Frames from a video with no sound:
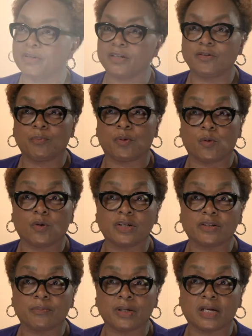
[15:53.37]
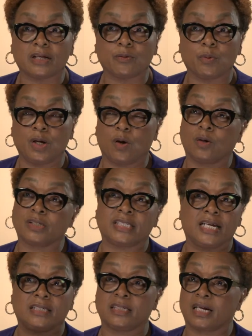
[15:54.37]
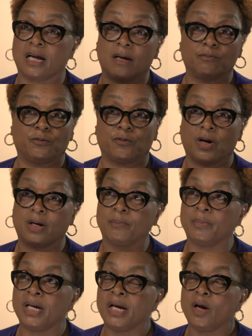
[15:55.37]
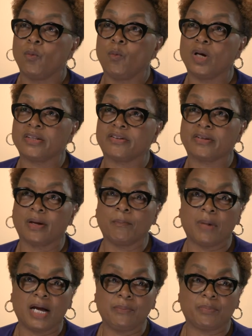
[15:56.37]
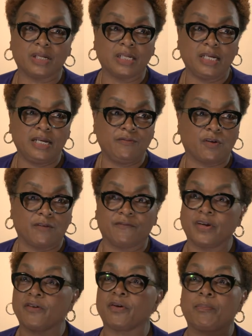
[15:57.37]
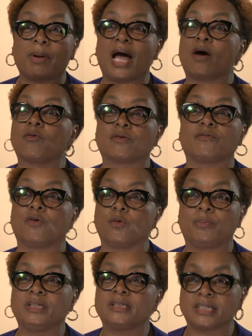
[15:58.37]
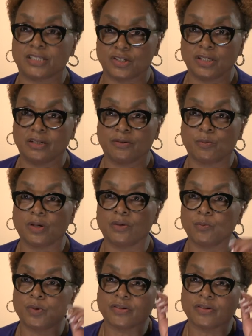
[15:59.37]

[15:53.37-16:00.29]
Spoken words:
as boards, because we all tend to come from what some might believe are very powerful positions. We're